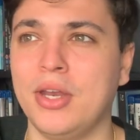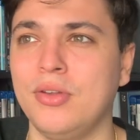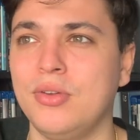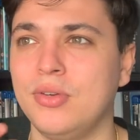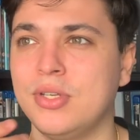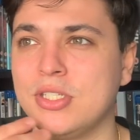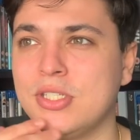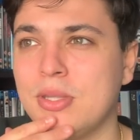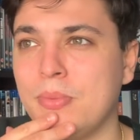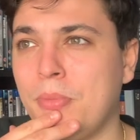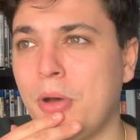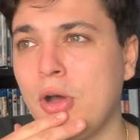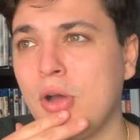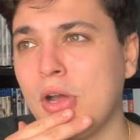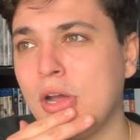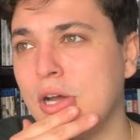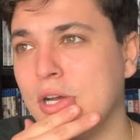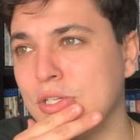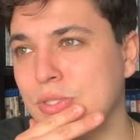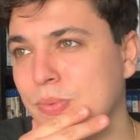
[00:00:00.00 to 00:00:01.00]
who does the
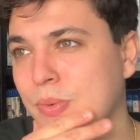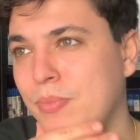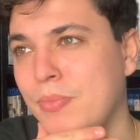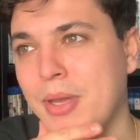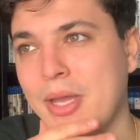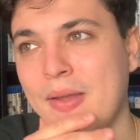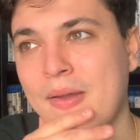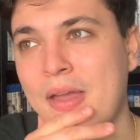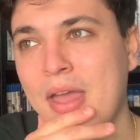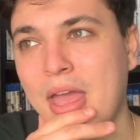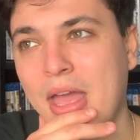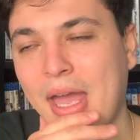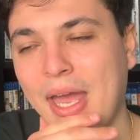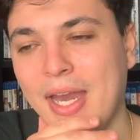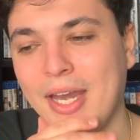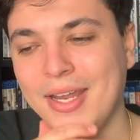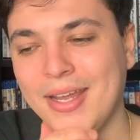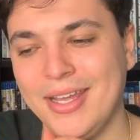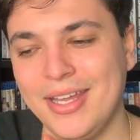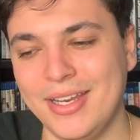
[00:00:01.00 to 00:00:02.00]
podcast with me,
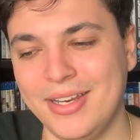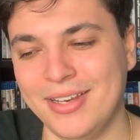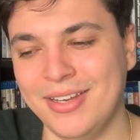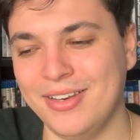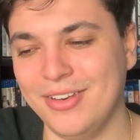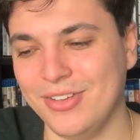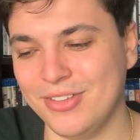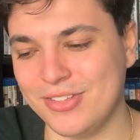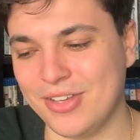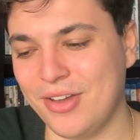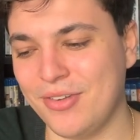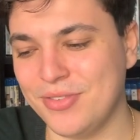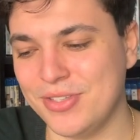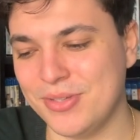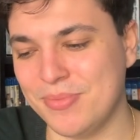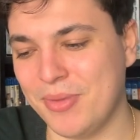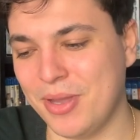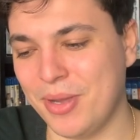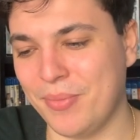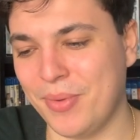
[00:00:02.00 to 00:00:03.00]
and he looked over
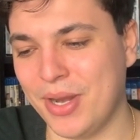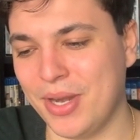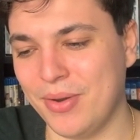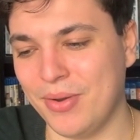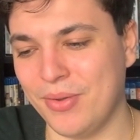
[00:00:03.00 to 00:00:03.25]
to me when